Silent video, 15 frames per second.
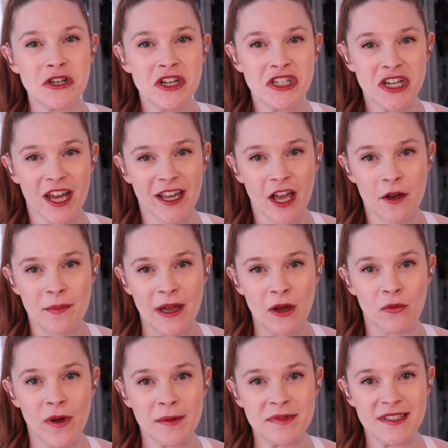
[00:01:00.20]
to check out my
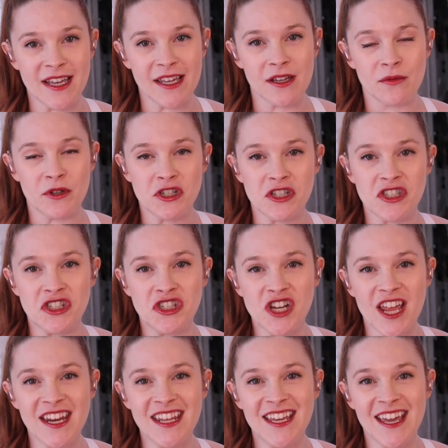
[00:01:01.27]
website, which is
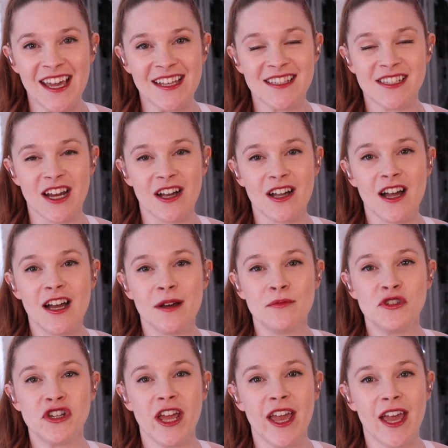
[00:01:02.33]
jaydigains.com,
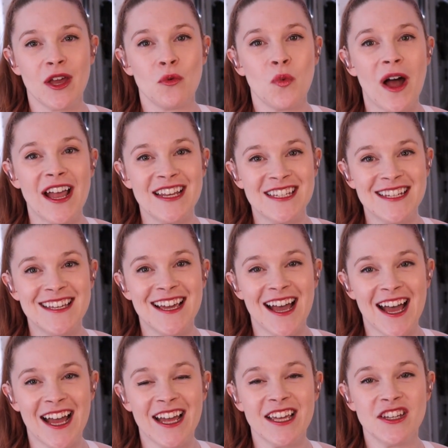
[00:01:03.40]

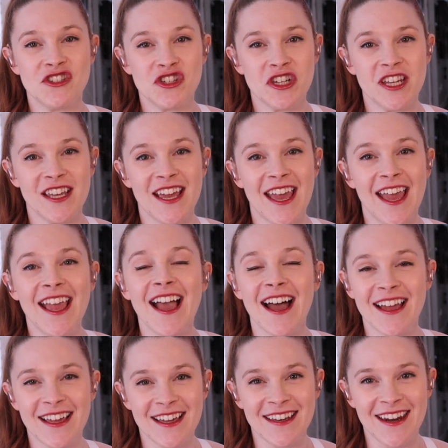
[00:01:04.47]

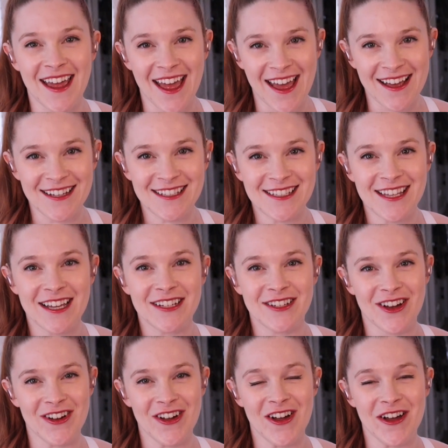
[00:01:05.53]

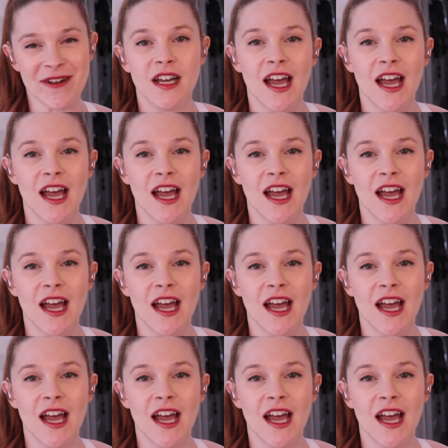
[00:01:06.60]
jaydigains.com.